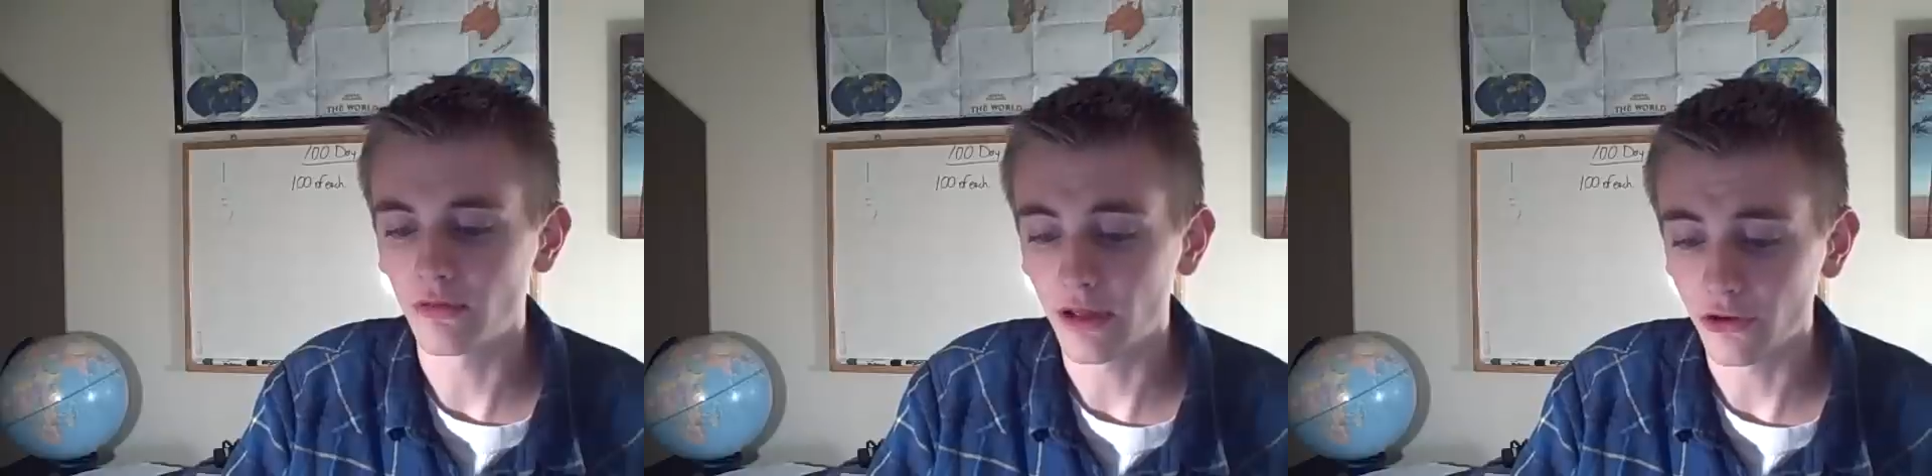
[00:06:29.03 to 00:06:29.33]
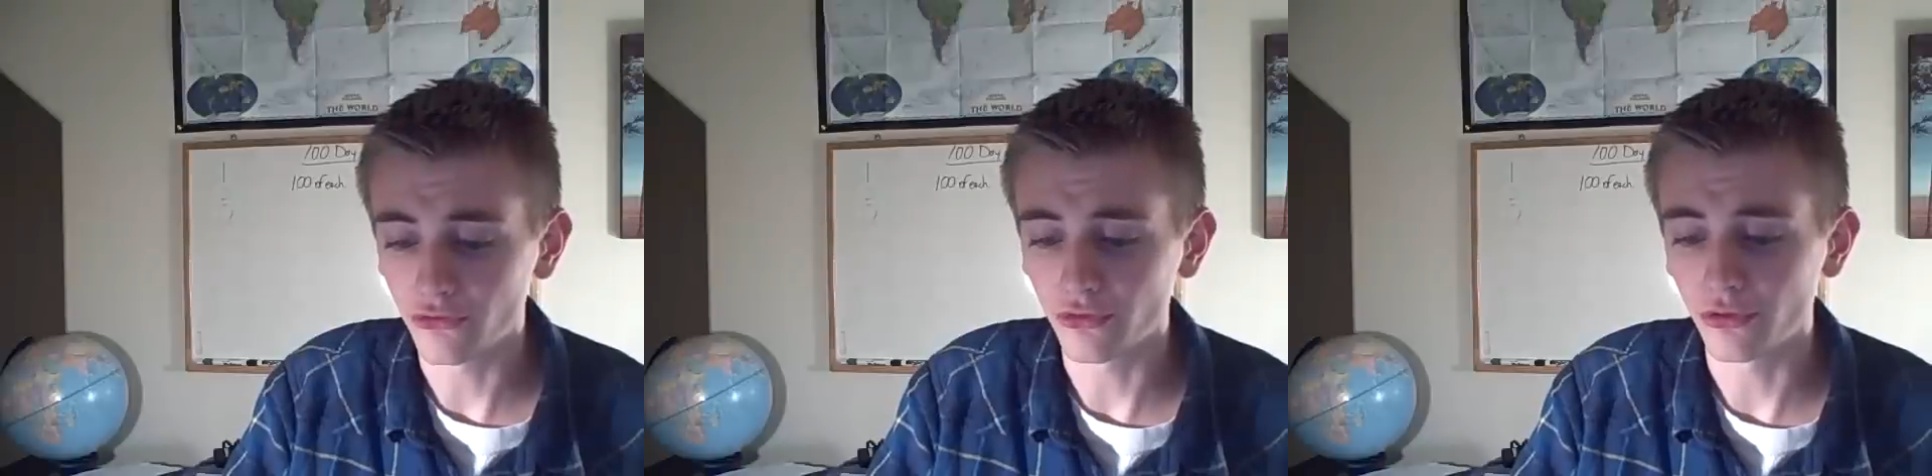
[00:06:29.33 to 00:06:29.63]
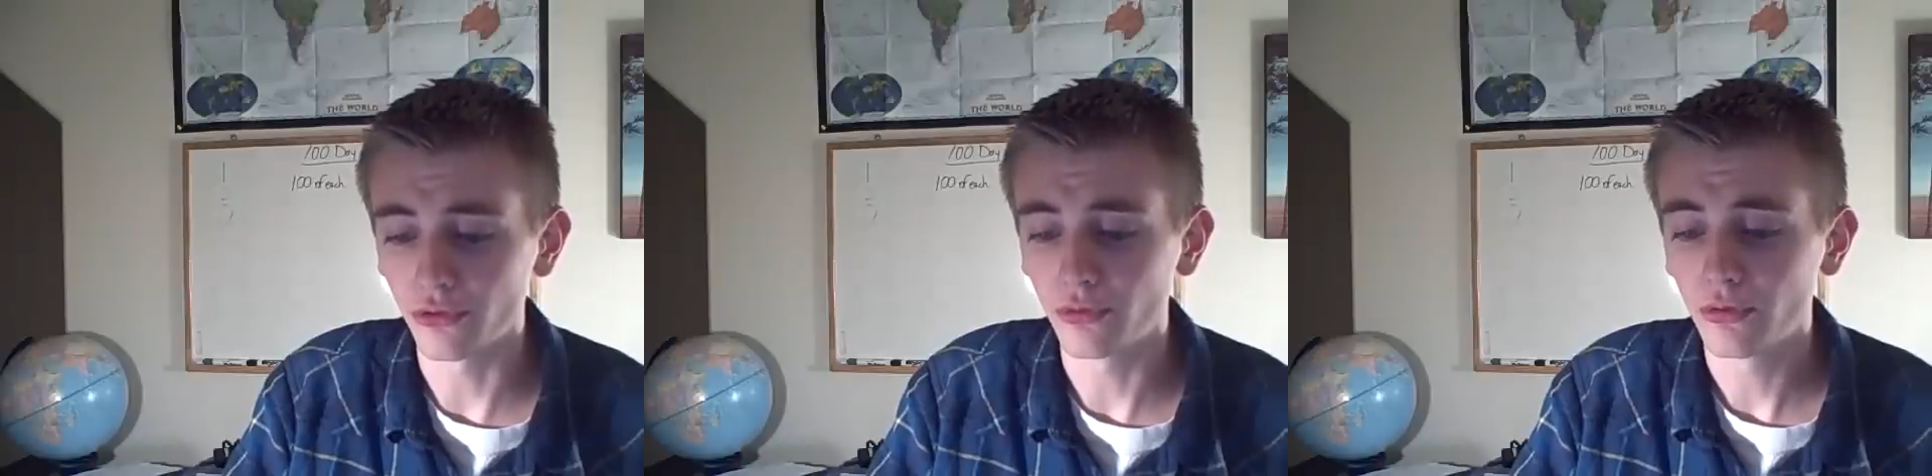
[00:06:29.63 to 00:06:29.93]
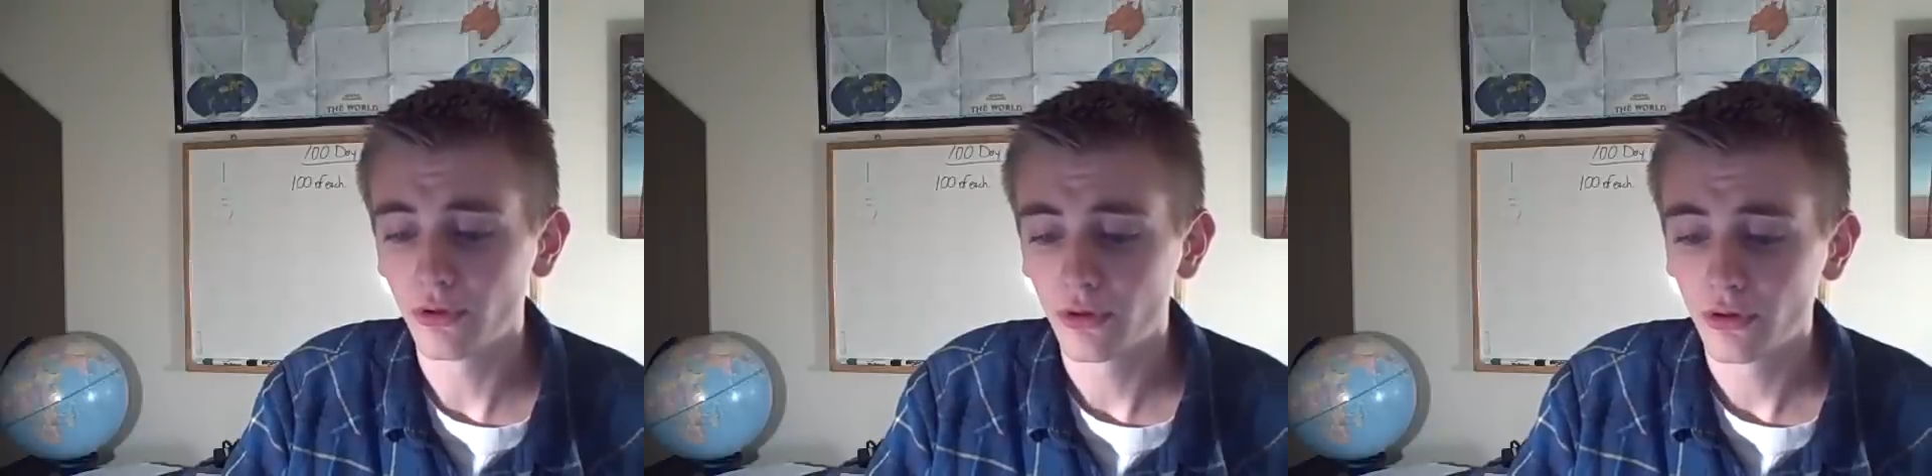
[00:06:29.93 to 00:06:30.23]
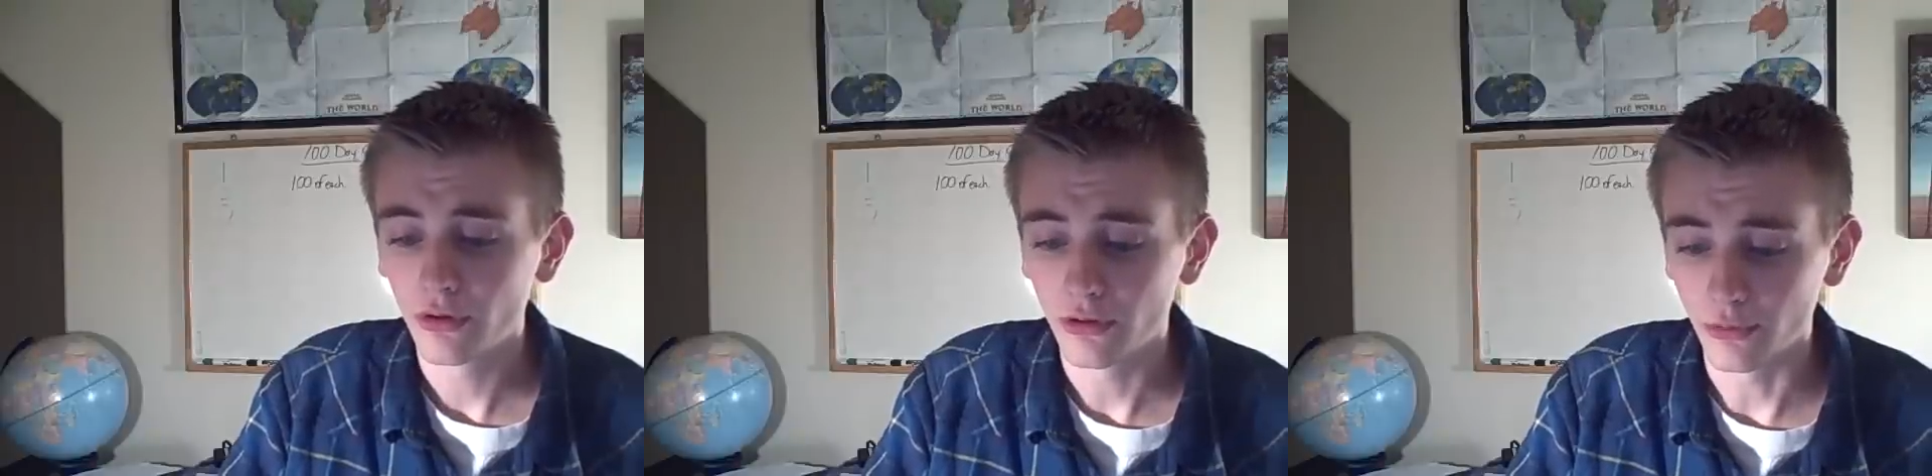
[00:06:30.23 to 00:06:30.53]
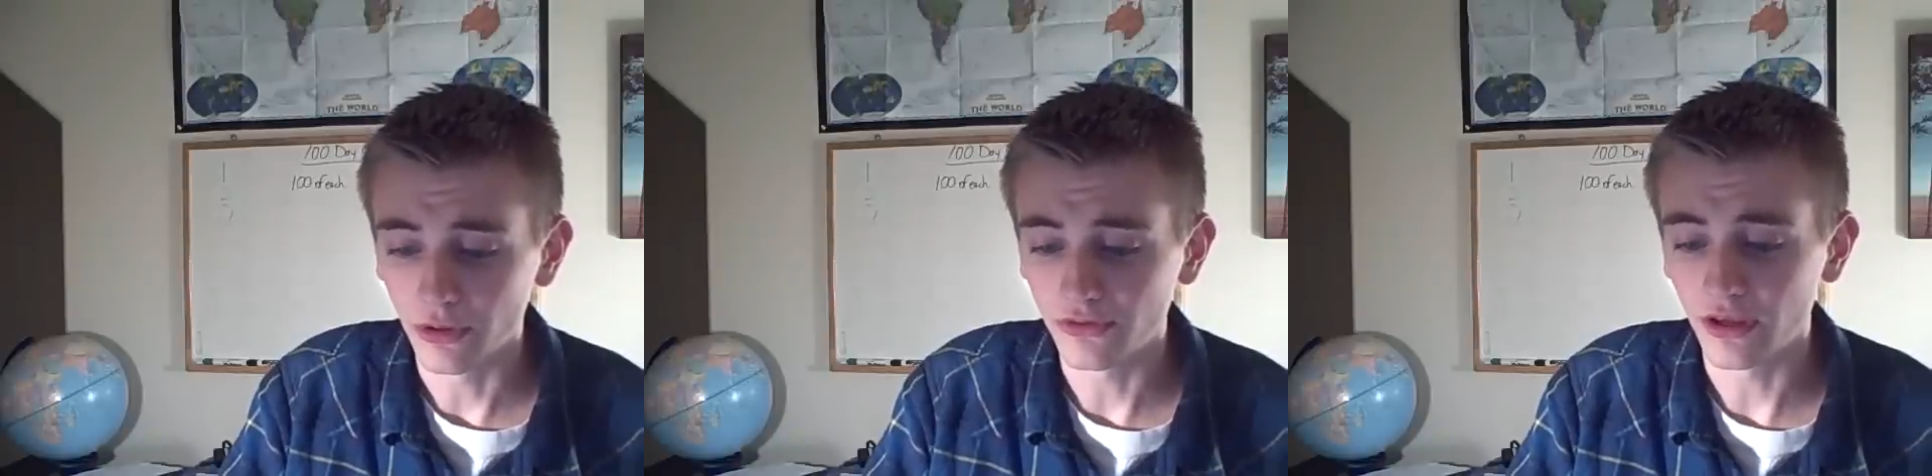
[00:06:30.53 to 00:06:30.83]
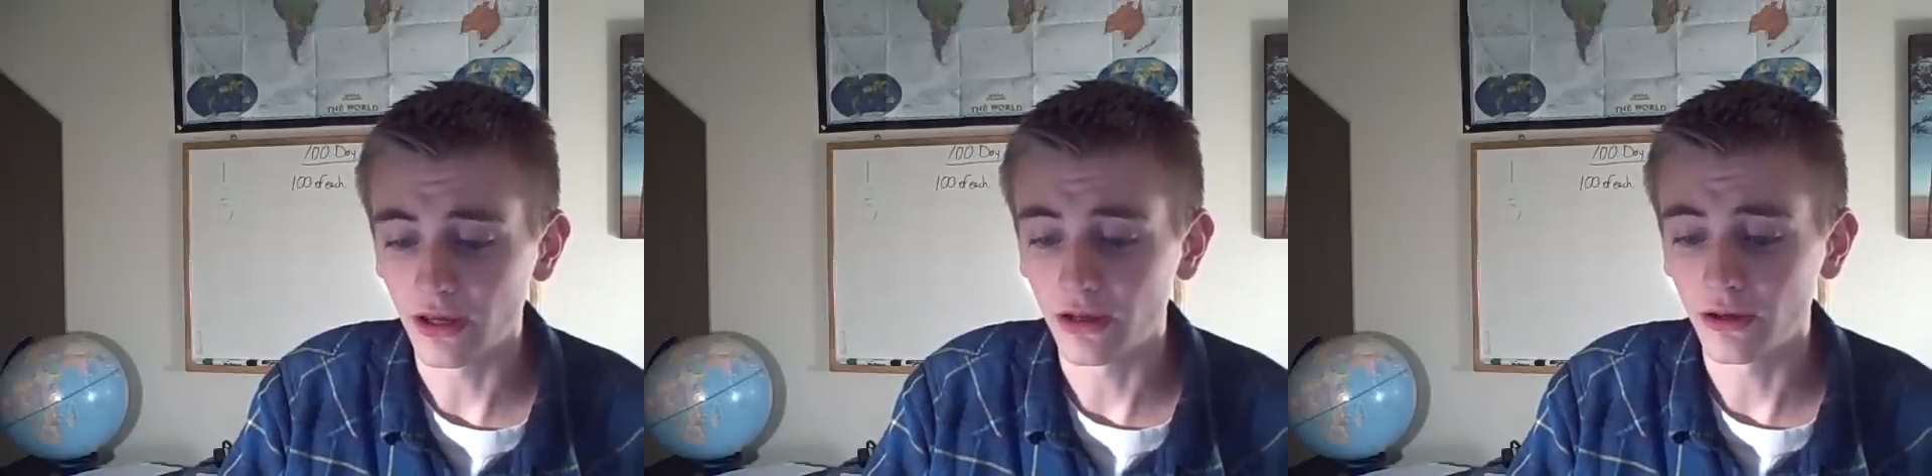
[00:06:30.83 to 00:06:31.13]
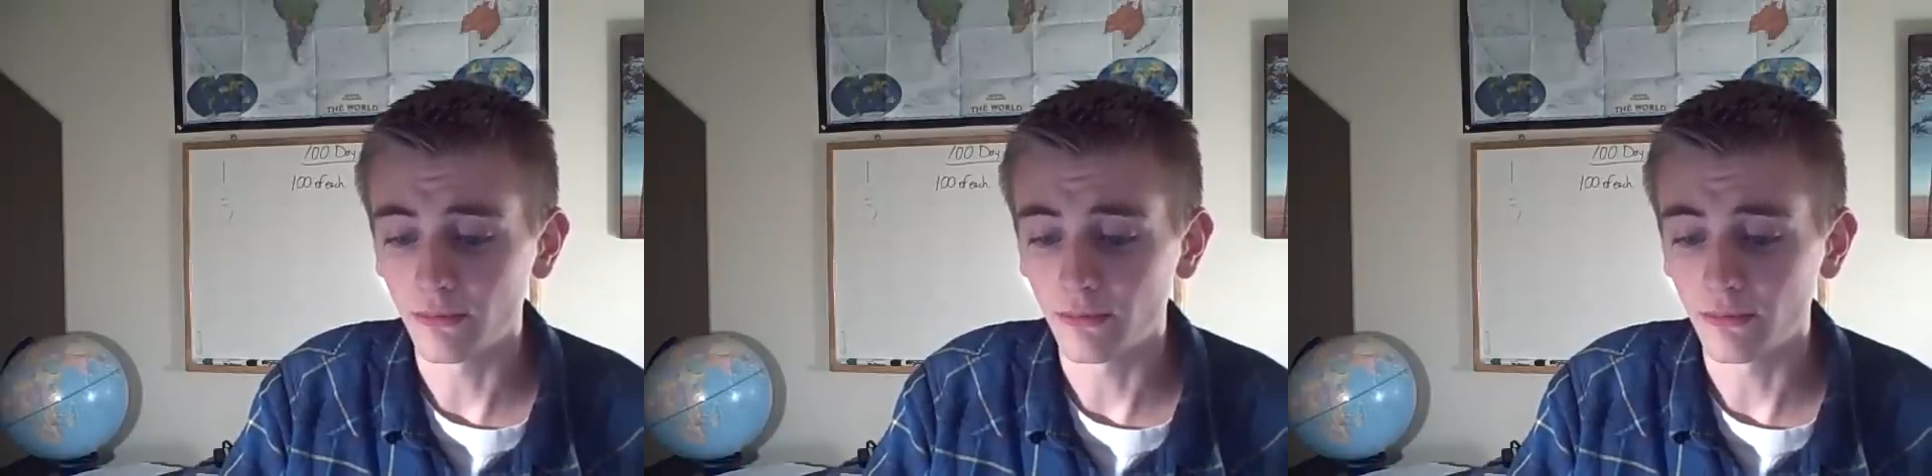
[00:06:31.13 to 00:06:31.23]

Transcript: Landrieu, Louisiana.